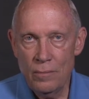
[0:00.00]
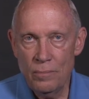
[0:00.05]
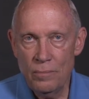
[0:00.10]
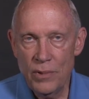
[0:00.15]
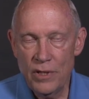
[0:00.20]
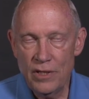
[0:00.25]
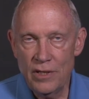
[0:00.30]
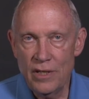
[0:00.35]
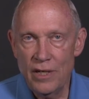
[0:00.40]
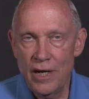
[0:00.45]

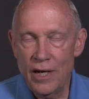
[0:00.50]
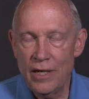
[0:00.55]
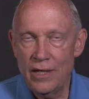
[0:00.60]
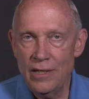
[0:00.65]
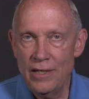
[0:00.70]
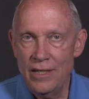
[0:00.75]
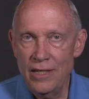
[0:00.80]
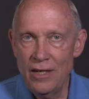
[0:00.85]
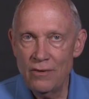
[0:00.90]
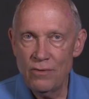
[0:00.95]
but
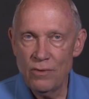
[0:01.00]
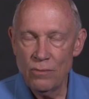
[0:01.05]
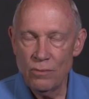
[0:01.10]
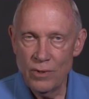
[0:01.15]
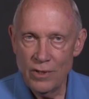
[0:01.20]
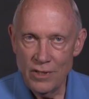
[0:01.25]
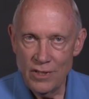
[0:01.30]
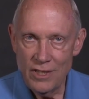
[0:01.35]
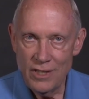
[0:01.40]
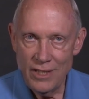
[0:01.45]
God never
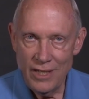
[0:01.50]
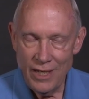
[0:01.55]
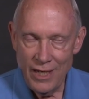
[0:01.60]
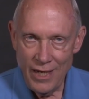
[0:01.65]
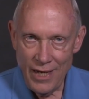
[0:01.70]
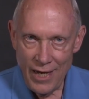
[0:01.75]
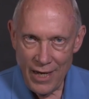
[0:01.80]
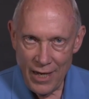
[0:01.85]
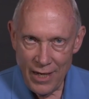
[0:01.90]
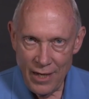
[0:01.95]
runs into
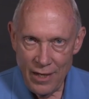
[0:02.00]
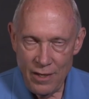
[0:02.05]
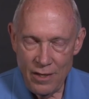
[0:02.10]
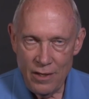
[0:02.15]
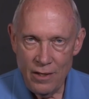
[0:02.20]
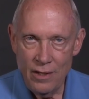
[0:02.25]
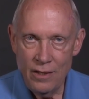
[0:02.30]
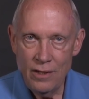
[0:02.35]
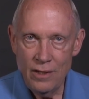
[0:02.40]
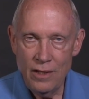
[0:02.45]

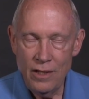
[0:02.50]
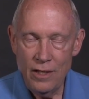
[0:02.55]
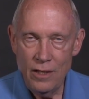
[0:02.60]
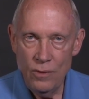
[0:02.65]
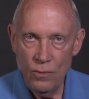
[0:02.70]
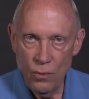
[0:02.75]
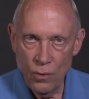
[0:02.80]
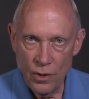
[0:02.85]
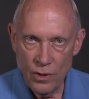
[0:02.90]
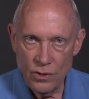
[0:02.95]
anything that he
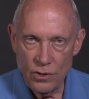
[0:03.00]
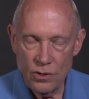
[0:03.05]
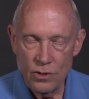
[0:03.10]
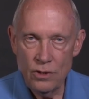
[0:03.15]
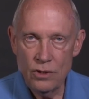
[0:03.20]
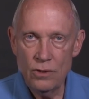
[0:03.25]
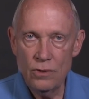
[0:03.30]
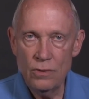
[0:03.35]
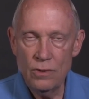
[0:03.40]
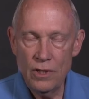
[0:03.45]
wants to
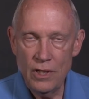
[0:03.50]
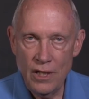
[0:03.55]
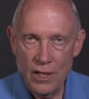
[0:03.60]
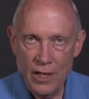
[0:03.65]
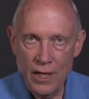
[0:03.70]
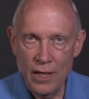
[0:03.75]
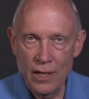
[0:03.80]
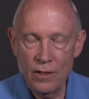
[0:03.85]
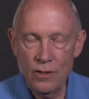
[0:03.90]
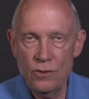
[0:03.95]
do that he
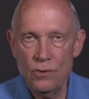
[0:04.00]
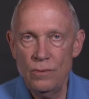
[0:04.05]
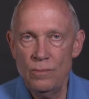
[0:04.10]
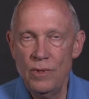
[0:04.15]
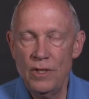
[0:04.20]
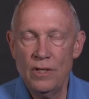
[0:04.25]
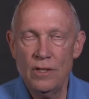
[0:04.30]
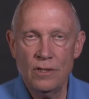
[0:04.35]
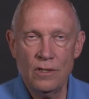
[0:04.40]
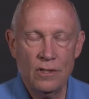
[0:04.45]
can't do
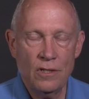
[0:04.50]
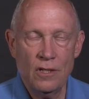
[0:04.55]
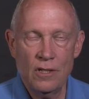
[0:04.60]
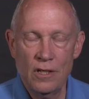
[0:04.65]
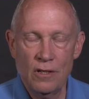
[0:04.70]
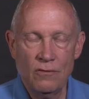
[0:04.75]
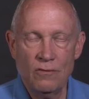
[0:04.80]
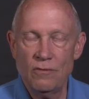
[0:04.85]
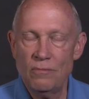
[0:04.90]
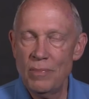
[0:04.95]
because he doesn't
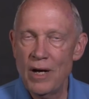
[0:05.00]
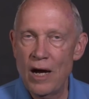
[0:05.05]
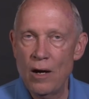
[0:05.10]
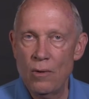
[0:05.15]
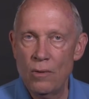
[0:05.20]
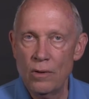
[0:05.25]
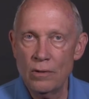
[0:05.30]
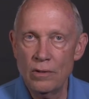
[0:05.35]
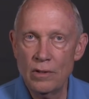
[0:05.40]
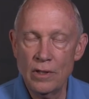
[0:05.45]
have
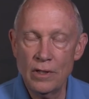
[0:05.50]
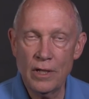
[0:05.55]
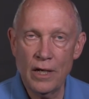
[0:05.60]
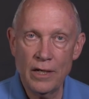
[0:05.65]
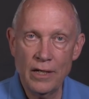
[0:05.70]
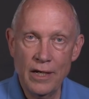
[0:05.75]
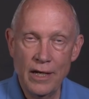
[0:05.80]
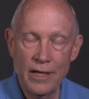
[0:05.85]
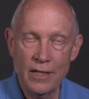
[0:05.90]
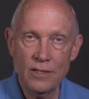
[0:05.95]
power.
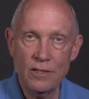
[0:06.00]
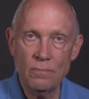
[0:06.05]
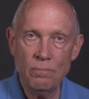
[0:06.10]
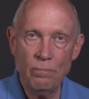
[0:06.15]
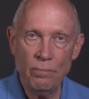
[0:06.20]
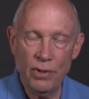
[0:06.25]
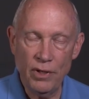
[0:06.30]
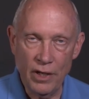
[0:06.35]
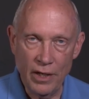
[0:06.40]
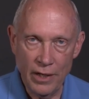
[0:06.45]
God has
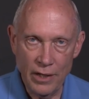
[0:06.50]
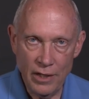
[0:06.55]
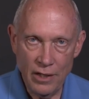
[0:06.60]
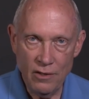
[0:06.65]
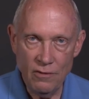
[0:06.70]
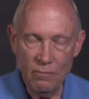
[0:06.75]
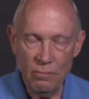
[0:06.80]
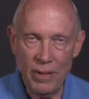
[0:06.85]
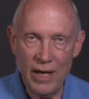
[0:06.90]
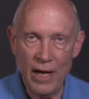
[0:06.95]
plenty
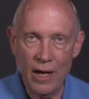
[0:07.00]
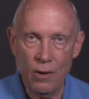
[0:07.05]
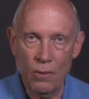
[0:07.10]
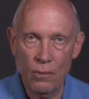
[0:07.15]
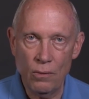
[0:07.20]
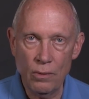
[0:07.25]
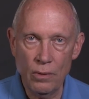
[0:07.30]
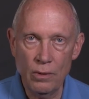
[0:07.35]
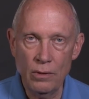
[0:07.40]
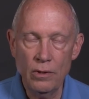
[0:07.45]
of
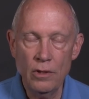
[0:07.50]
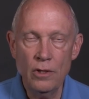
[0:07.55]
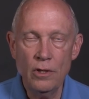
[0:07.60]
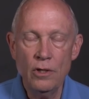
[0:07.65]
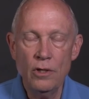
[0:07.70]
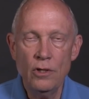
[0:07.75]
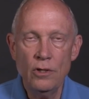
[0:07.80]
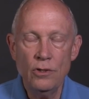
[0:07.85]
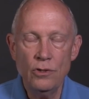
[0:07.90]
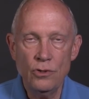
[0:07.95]
power
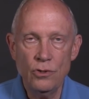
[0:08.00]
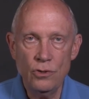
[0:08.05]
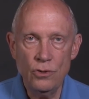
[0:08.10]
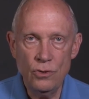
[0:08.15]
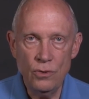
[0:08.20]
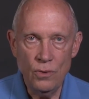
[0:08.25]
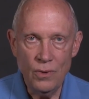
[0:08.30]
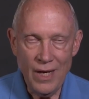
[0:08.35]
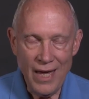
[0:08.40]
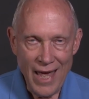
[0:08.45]
to
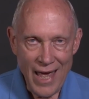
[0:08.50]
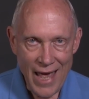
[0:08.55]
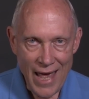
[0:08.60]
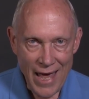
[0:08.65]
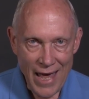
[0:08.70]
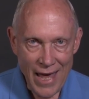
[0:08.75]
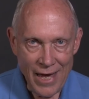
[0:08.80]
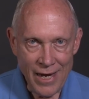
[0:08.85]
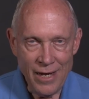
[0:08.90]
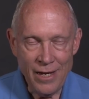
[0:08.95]
do
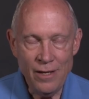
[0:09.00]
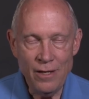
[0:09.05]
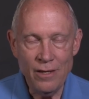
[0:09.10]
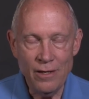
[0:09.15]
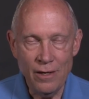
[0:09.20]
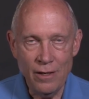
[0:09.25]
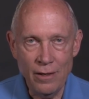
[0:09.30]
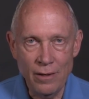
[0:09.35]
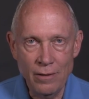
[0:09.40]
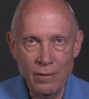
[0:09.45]

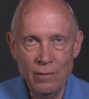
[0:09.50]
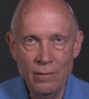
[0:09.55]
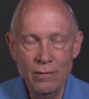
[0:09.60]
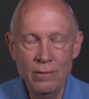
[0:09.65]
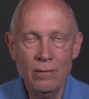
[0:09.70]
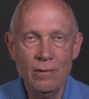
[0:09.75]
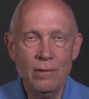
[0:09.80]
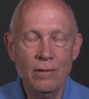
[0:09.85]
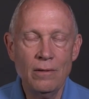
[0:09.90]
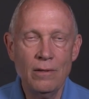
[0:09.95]
anything
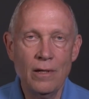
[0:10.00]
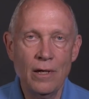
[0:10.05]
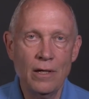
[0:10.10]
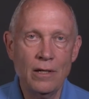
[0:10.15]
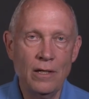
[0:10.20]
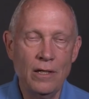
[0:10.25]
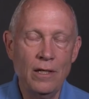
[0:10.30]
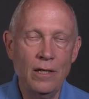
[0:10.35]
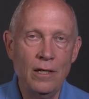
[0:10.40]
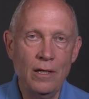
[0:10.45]

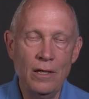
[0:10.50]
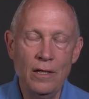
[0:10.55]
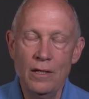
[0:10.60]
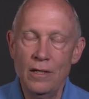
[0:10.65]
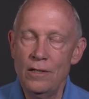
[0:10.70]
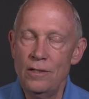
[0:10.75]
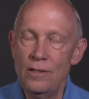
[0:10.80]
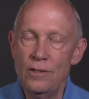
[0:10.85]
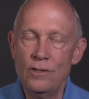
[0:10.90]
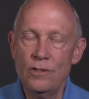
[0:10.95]
that he
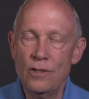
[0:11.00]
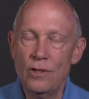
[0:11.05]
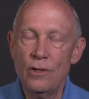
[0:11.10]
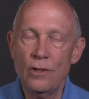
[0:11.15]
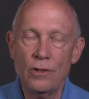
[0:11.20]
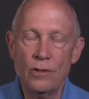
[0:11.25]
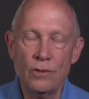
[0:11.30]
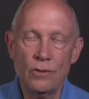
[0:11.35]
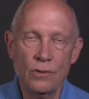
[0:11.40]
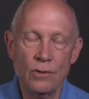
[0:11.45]
in his
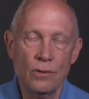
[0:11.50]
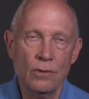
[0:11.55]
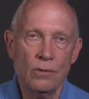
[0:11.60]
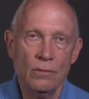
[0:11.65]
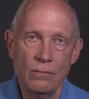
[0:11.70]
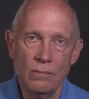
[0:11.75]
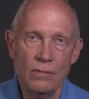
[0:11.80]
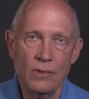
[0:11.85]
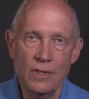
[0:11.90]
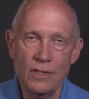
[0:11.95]
character
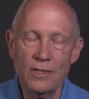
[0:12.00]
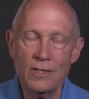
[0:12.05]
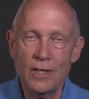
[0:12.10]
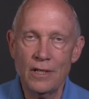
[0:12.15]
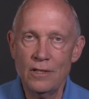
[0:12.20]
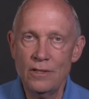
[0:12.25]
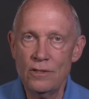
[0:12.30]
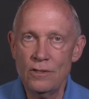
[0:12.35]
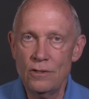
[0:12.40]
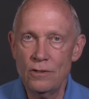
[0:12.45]

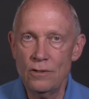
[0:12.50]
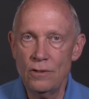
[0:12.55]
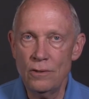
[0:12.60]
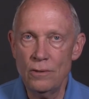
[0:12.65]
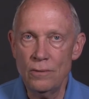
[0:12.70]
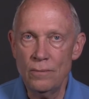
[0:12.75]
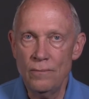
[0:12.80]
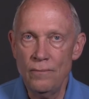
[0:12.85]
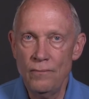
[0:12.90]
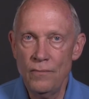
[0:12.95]
decides to
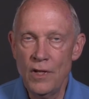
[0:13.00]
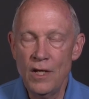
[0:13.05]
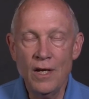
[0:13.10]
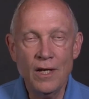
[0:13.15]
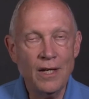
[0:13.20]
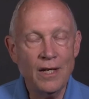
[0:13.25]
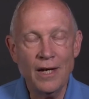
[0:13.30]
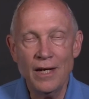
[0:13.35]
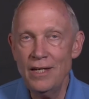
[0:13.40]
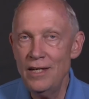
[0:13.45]
do.
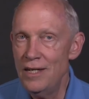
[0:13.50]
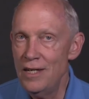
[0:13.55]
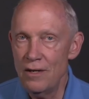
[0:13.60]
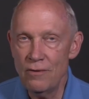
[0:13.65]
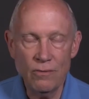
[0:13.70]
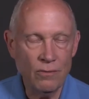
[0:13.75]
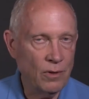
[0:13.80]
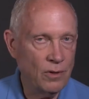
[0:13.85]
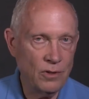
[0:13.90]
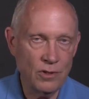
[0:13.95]
God
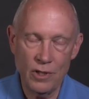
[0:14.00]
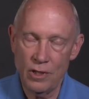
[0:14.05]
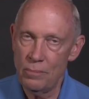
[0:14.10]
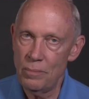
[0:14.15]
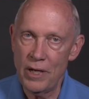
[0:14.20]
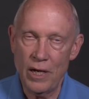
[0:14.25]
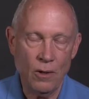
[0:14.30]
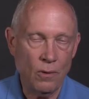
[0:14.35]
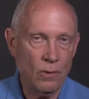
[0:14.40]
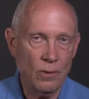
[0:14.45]
never runs out of
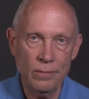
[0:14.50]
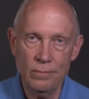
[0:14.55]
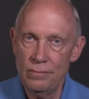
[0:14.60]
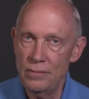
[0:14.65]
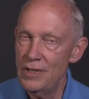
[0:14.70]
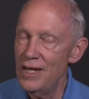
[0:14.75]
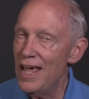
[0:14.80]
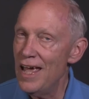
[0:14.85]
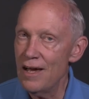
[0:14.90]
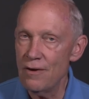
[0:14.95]
power,
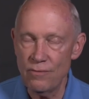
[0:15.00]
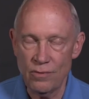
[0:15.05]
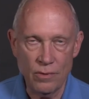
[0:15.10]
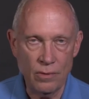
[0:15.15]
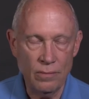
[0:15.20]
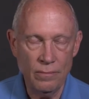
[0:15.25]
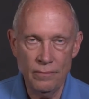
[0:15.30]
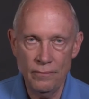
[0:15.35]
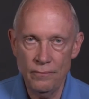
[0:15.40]
ever.